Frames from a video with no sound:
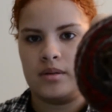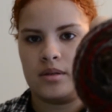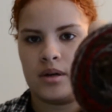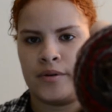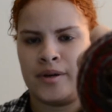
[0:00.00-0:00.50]

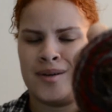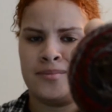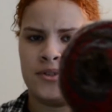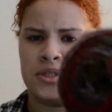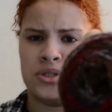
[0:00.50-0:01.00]
So I'm
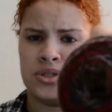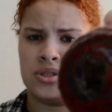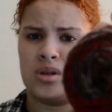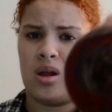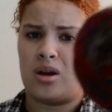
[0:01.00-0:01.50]
pretty
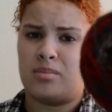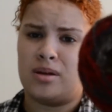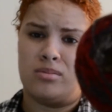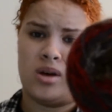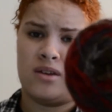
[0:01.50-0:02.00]
sure a lot of
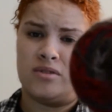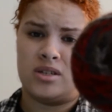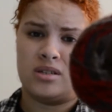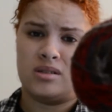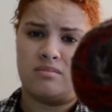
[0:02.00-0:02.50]
people have
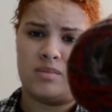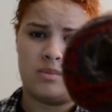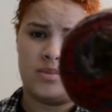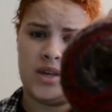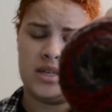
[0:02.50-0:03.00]
knit
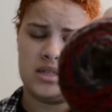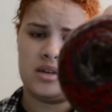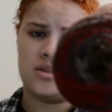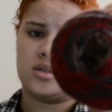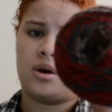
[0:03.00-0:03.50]
things out
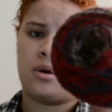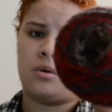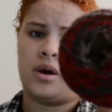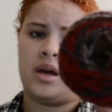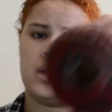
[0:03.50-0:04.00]
of this
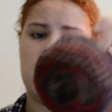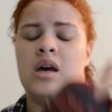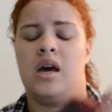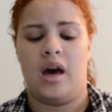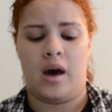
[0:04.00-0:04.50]
colorway.
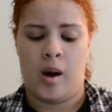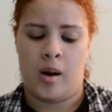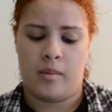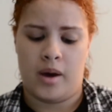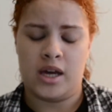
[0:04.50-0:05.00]

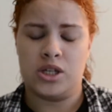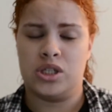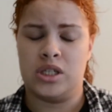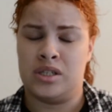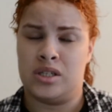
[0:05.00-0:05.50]
I
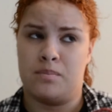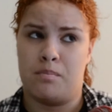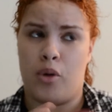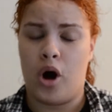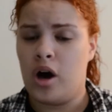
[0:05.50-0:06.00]
actually
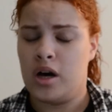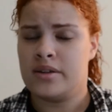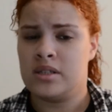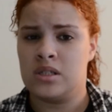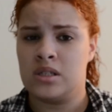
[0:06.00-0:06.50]
bought
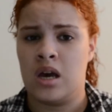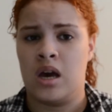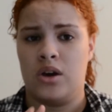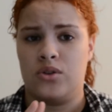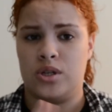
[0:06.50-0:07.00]

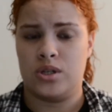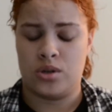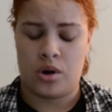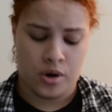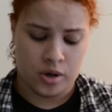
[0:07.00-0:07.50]
this
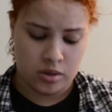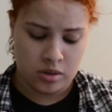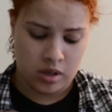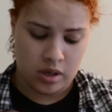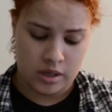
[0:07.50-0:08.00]

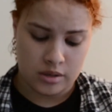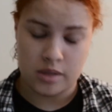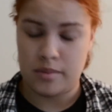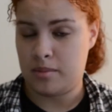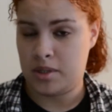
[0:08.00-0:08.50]
yarn to
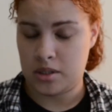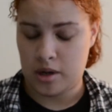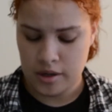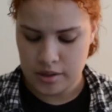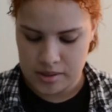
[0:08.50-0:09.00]
make me
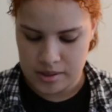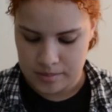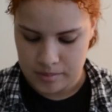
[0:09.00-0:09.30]
socks,